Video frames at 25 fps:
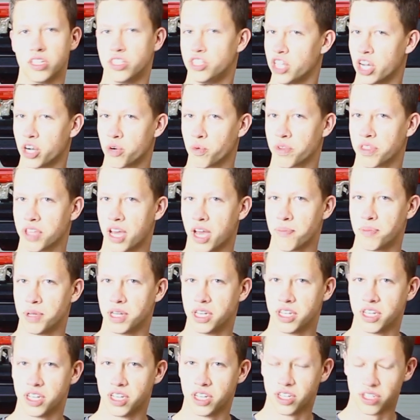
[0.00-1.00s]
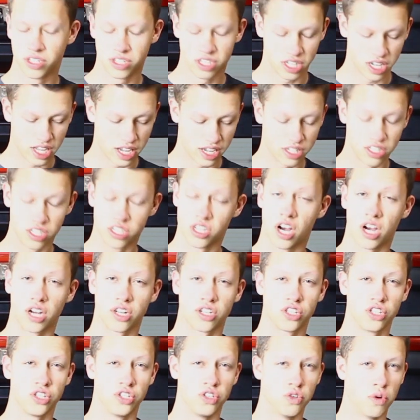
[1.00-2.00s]
Jared with IPD here today to
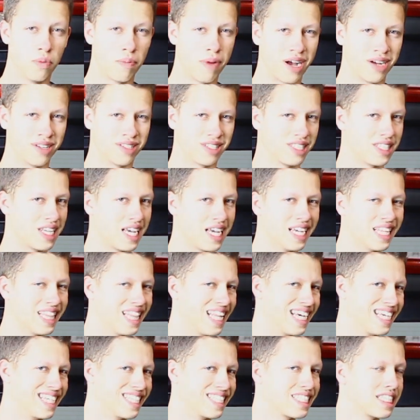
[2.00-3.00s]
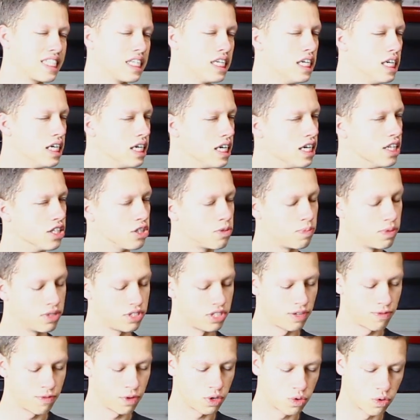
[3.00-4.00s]
talk to you about taillights. In
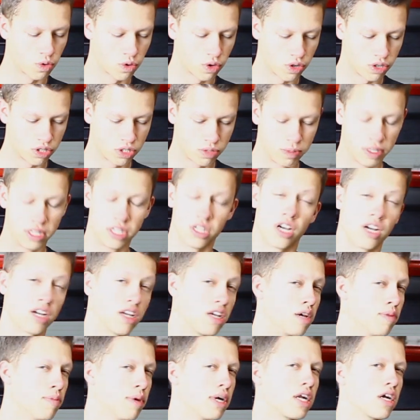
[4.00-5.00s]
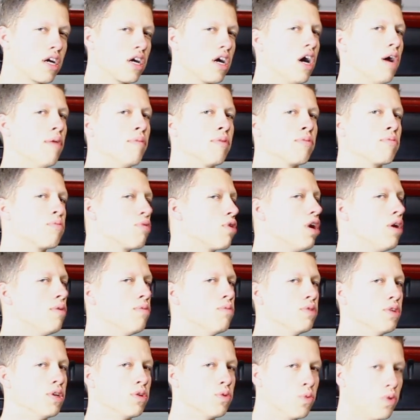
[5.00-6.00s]
specific, we're going to be talking about a common
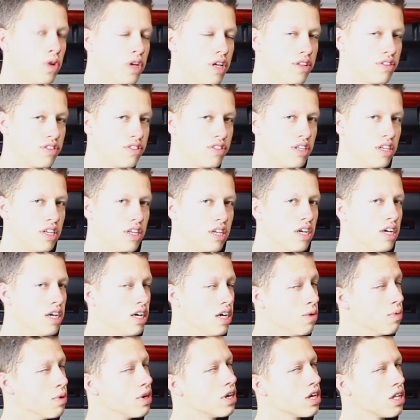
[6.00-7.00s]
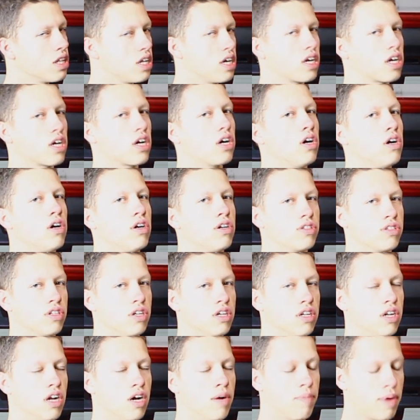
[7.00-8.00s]
problem that we see. We get a lot of calls
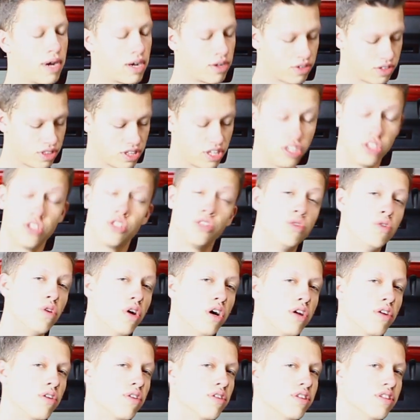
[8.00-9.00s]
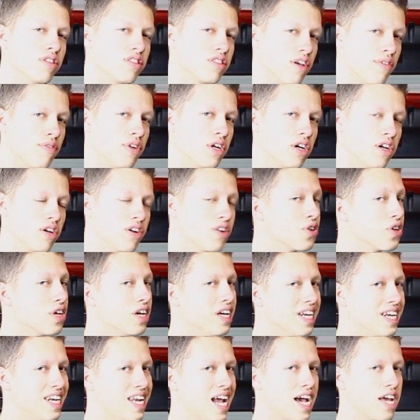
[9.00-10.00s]
on about the 200, 700,
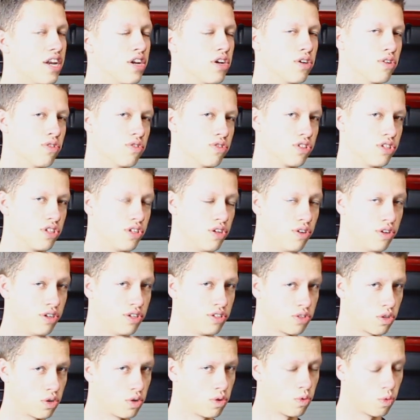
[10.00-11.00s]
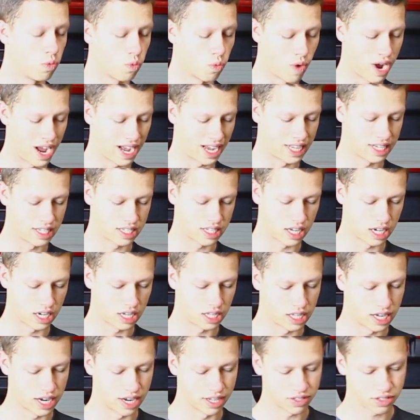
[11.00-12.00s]
and 900 series wagon
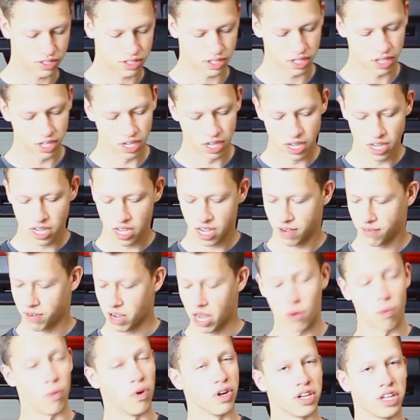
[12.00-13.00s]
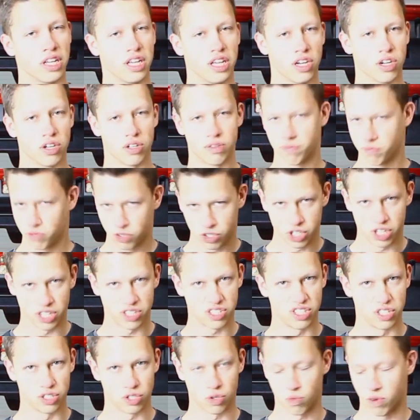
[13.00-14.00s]
taillights. I've got one here
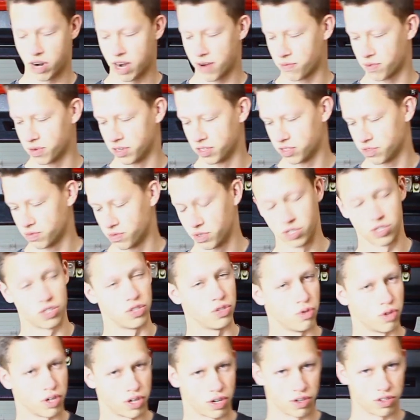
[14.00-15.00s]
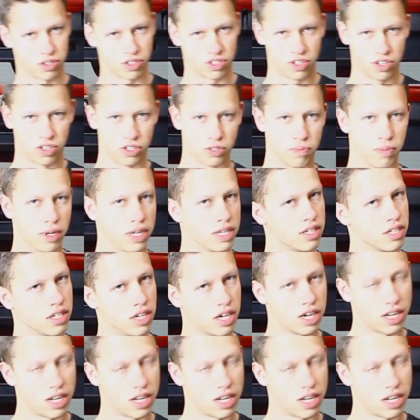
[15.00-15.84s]
just as a reference for a 200 series, but